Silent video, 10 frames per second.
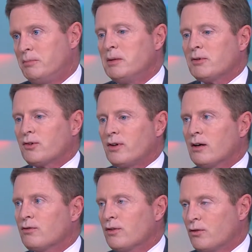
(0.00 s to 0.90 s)
People are
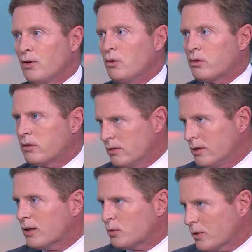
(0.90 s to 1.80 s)
starved for growth,
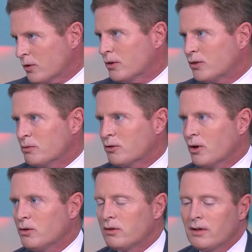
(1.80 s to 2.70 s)
and that's where there is some
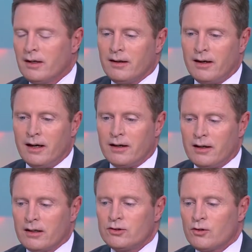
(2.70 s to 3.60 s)
growth.
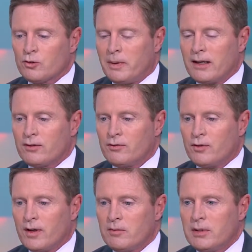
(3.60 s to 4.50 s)
And actually, there's positive
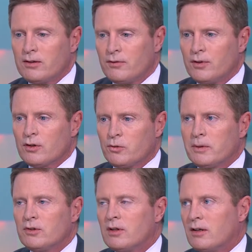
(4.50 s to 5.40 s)
developments. If you look
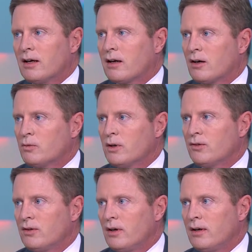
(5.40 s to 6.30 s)
especially in the tech hardware
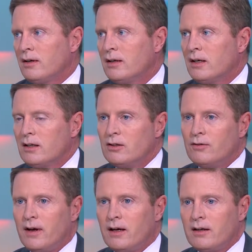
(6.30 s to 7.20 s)
side,
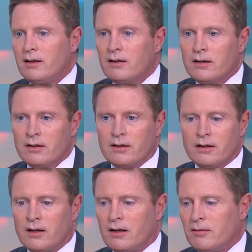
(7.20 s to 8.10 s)
you've had,
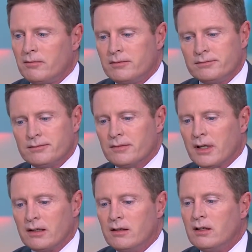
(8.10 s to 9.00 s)

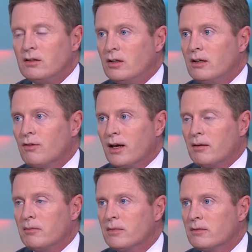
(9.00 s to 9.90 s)
like in
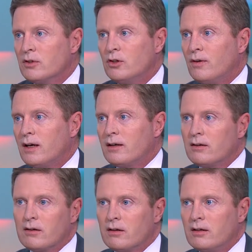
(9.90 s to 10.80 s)
DRAM, you've
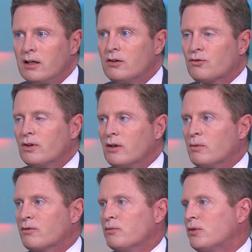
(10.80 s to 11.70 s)
had an industry that
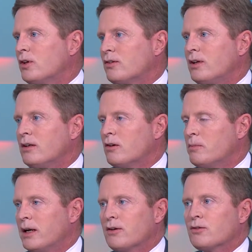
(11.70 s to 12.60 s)
went from 16
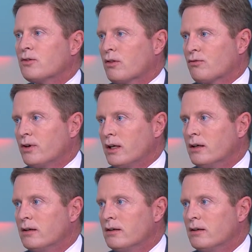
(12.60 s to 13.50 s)
competitors to 3.
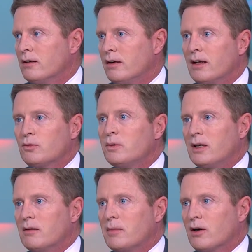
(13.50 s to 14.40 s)
And that's when
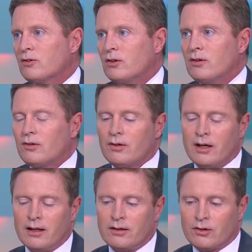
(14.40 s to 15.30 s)
you get margins,
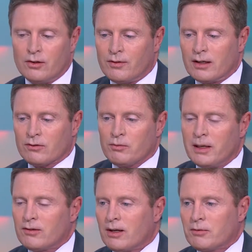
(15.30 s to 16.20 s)
and so you've got
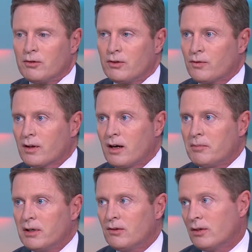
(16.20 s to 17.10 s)
tremendous opportunities for the
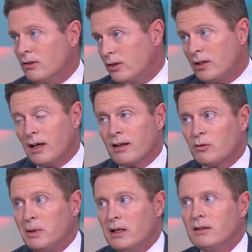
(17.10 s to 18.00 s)
companies. And you see the
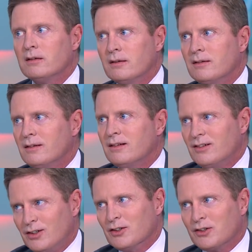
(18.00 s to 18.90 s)
NXP
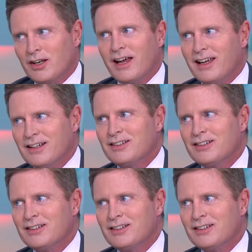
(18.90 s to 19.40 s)
deal today.